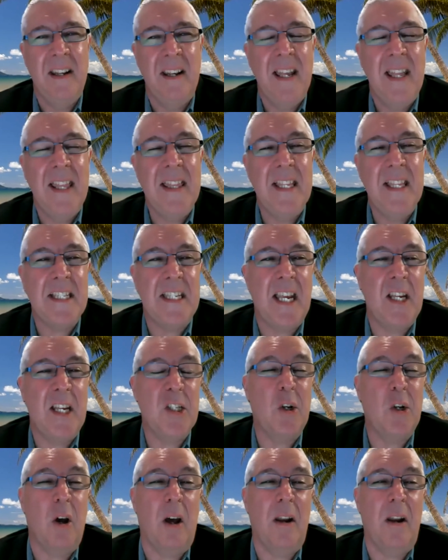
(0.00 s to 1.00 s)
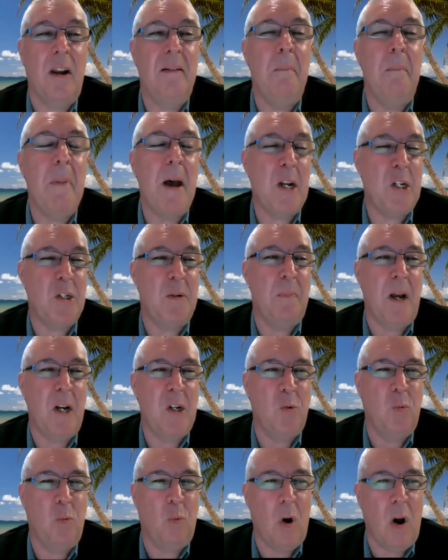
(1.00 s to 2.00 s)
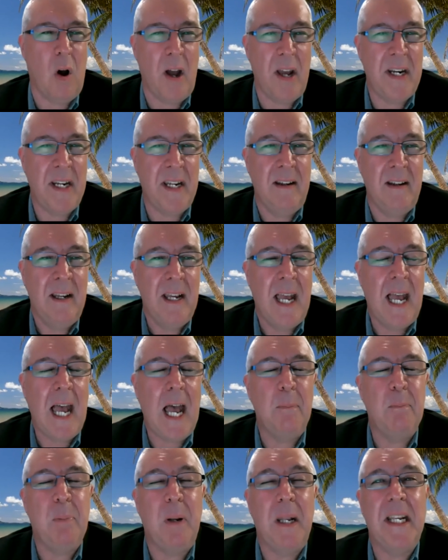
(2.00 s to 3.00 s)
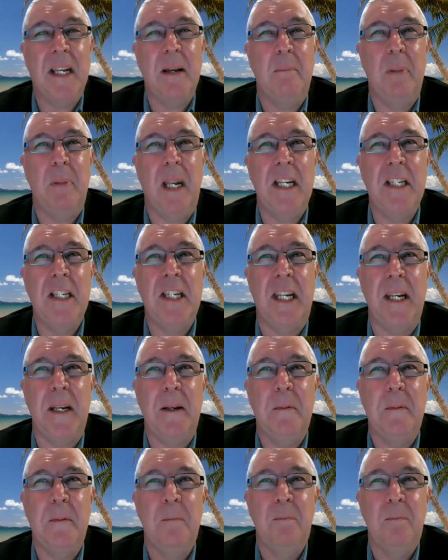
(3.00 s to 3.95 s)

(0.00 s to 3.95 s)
this has got much, much wider applicability.